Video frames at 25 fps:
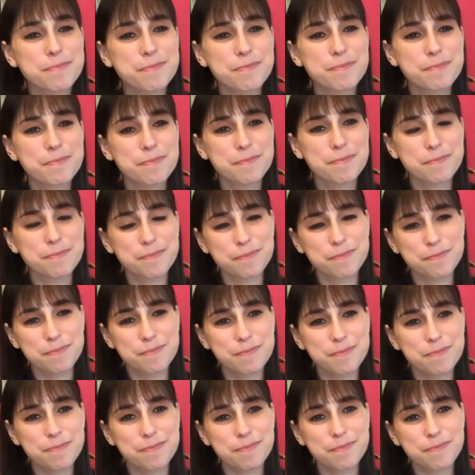
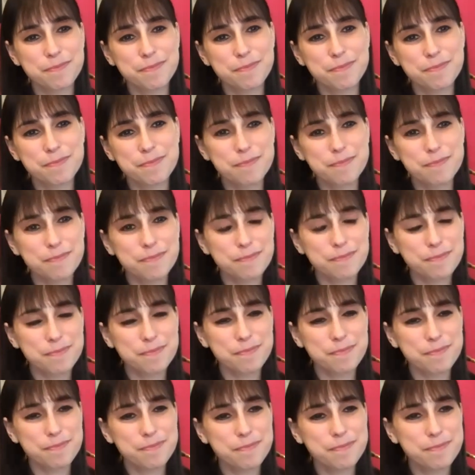
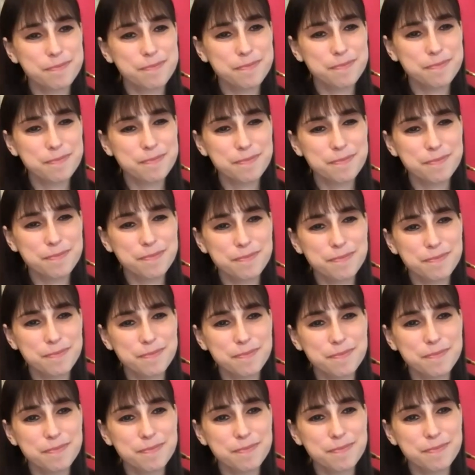
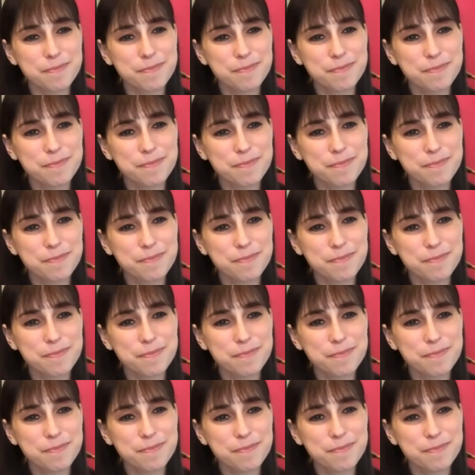No words are spoken by the person on screen.